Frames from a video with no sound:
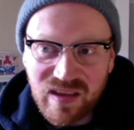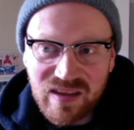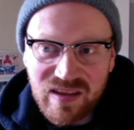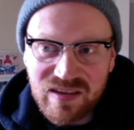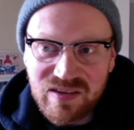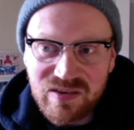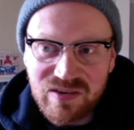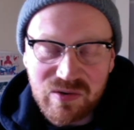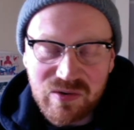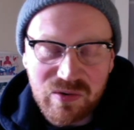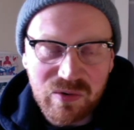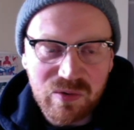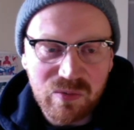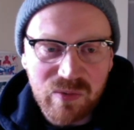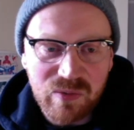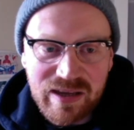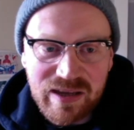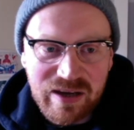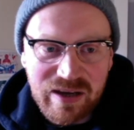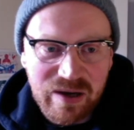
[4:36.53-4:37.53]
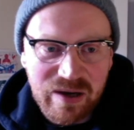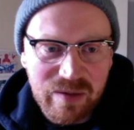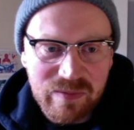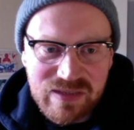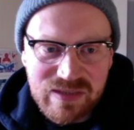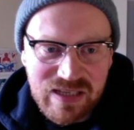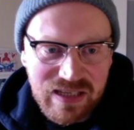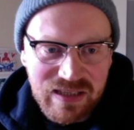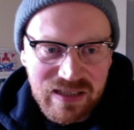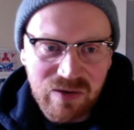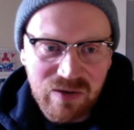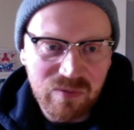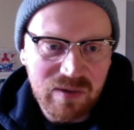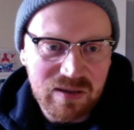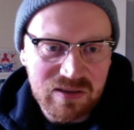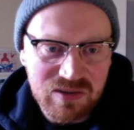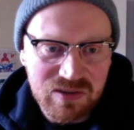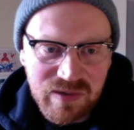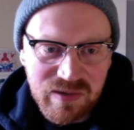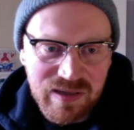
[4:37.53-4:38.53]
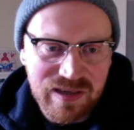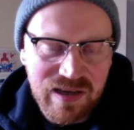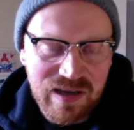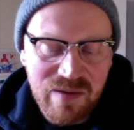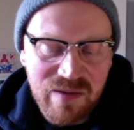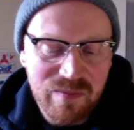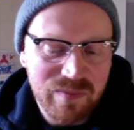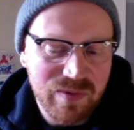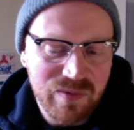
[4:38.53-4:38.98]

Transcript: you know, wake up, take a little while to wake up,